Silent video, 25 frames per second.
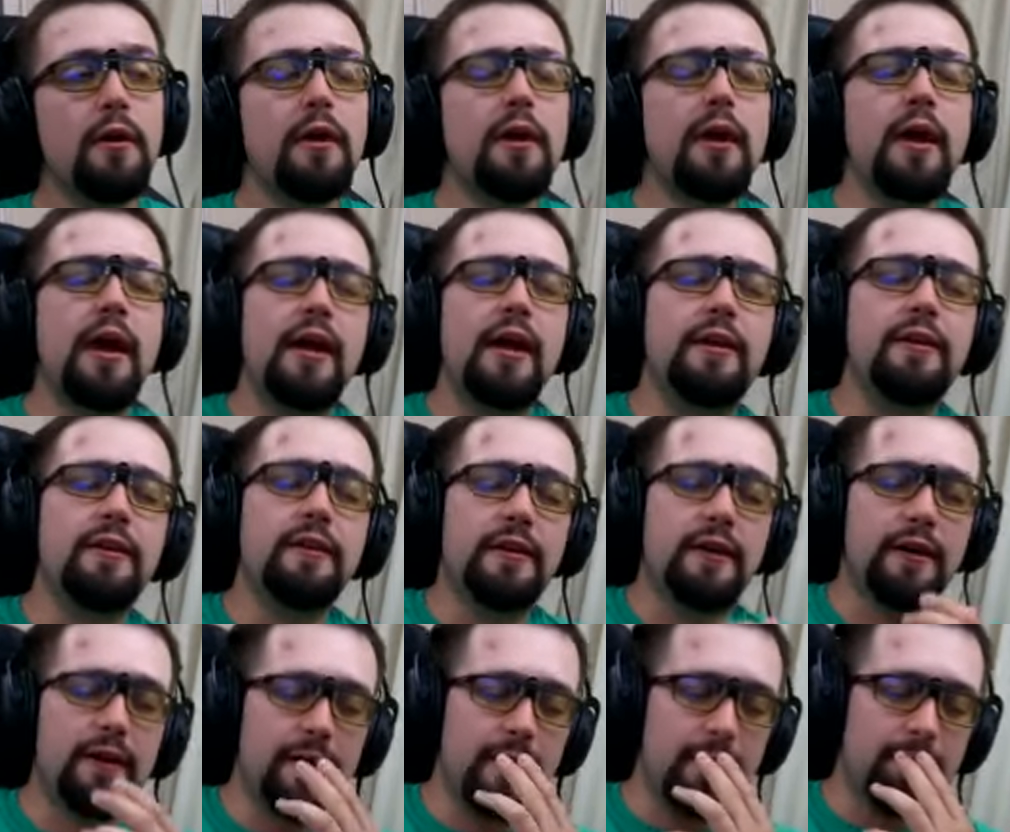And
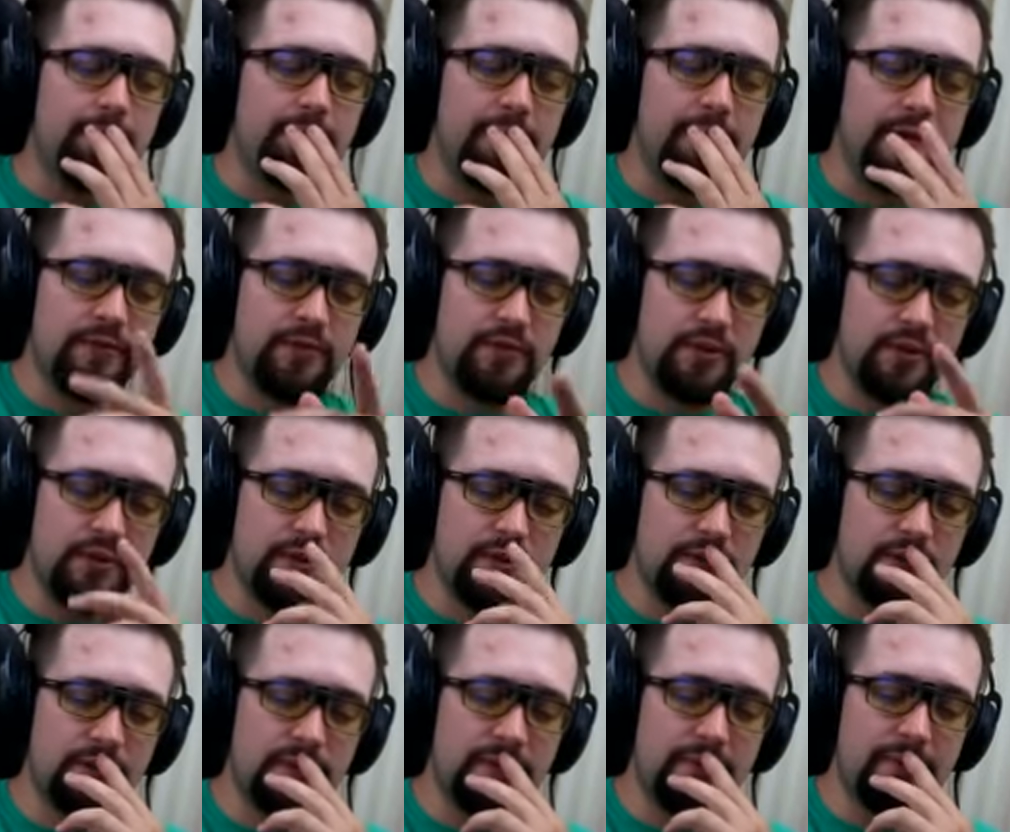there's
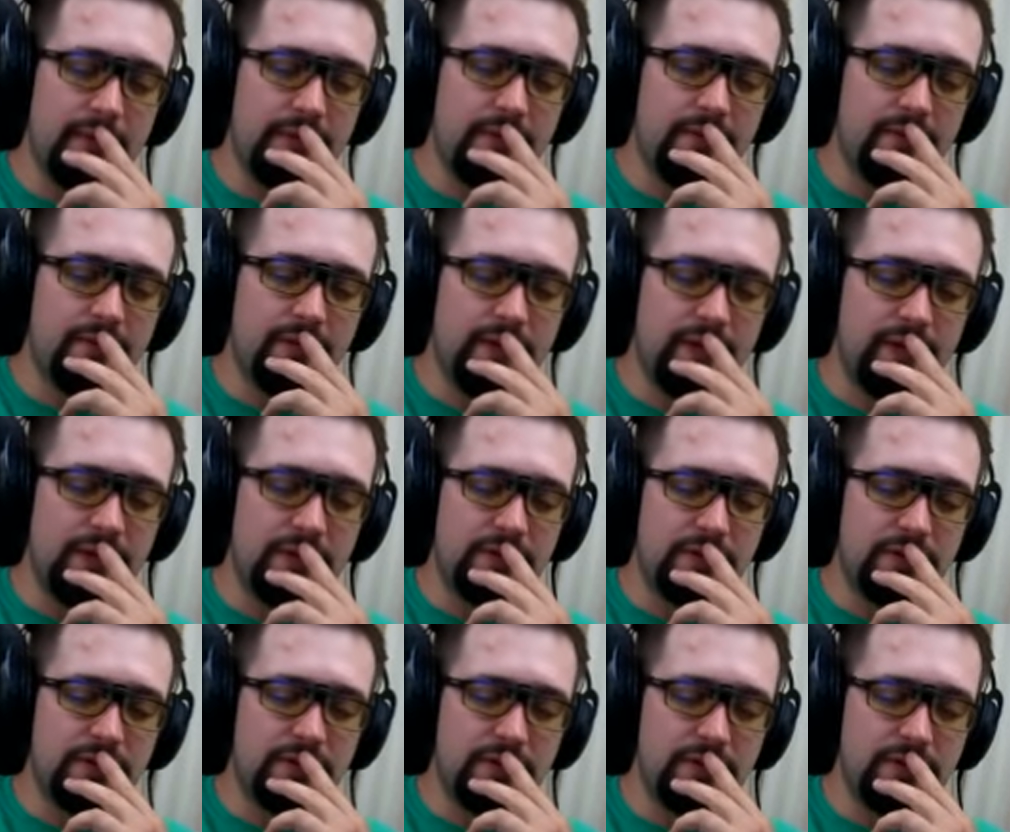also some other
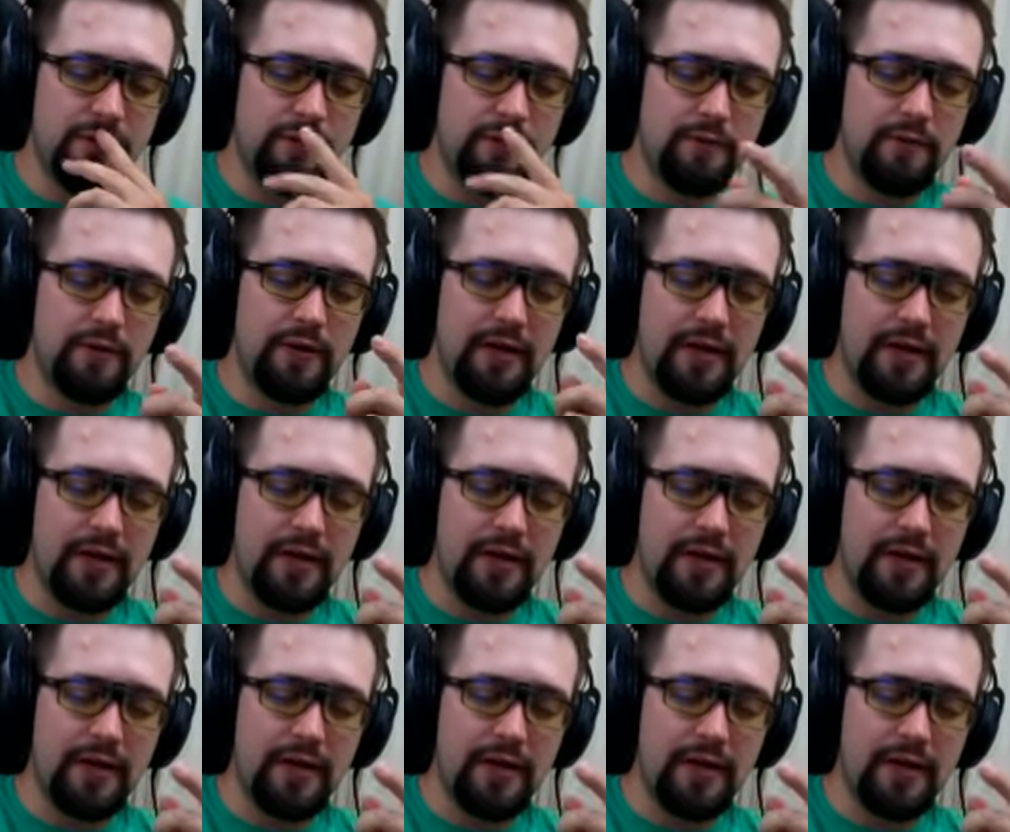things too.